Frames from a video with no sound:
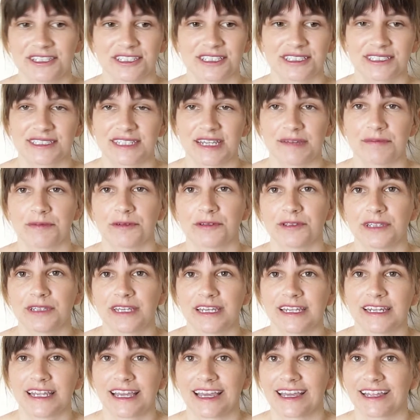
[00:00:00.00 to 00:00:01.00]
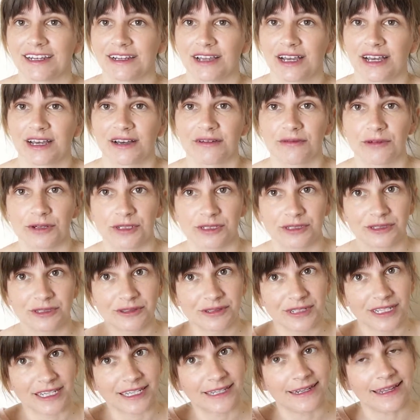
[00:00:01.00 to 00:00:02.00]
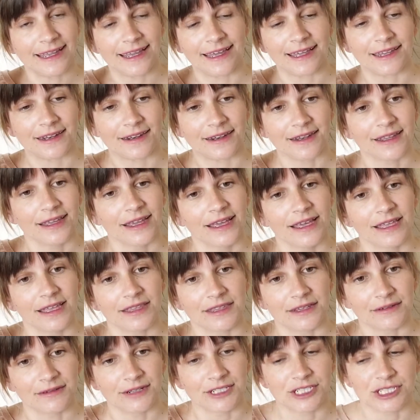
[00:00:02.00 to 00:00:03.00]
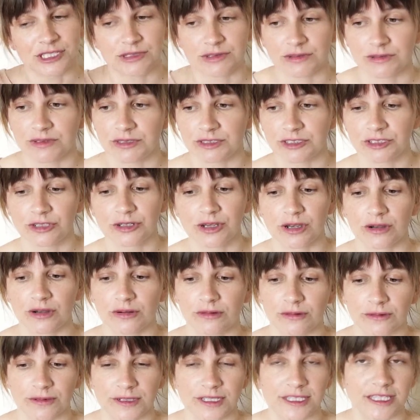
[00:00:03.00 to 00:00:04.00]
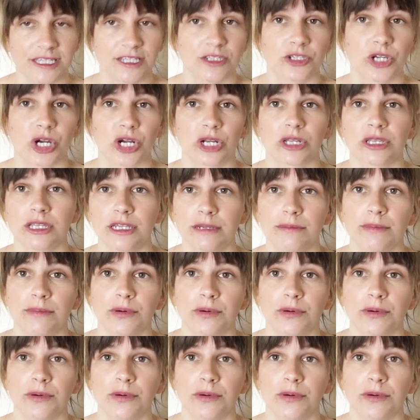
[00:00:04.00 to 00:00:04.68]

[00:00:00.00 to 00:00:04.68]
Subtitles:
just stapled it and we glued it, and then we just took a really gnarly